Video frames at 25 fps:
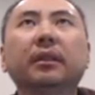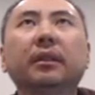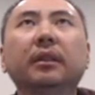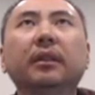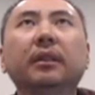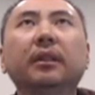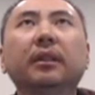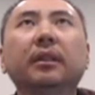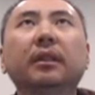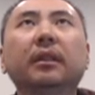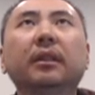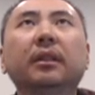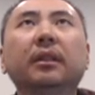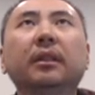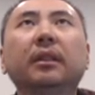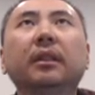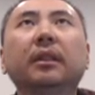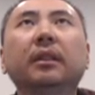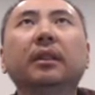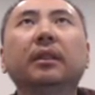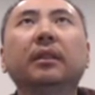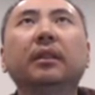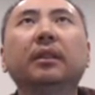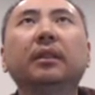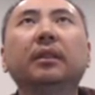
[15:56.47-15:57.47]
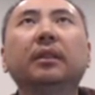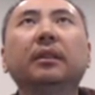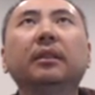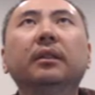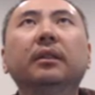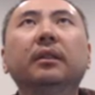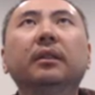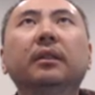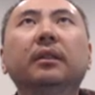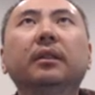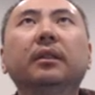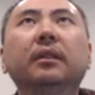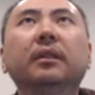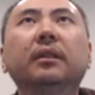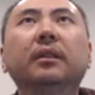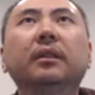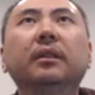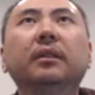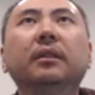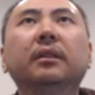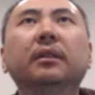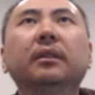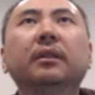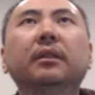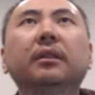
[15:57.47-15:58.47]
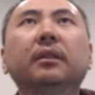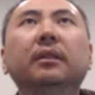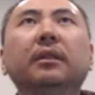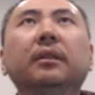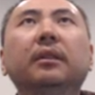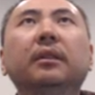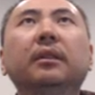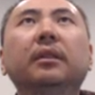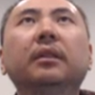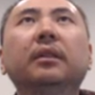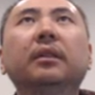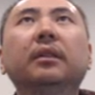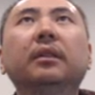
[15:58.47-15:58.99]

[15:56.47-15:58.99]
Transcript: No one is speaking in this clip.